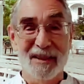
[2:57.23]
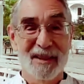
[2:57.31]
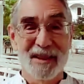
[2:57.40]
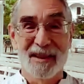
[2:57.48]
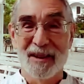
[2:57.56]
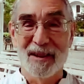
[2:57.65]

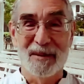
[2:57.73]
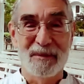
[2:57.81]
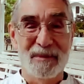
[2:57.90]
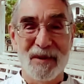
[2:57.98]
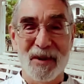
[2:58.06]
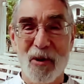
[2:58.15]
the
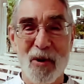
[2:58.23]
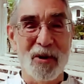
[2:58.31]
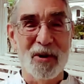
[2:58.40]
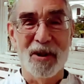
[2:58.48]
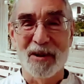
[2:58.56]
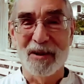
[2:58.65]

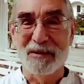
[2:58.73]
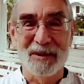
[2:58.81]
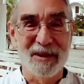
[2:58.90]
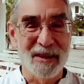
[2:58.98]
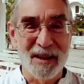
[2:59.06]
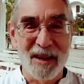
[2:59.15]
coral
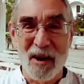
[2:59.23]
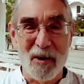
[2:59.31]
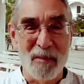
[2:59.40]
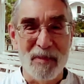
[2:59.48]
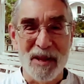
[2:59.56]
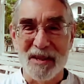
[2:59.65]

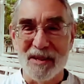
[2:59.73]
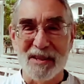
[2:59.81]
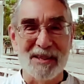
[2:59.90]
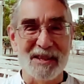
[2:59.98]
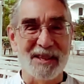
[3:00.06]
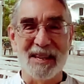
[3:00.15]
Caribbean
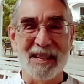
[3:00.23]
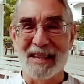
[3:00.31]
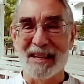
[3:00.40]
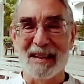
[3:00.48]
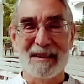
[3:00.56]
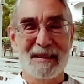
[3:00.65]
Sea.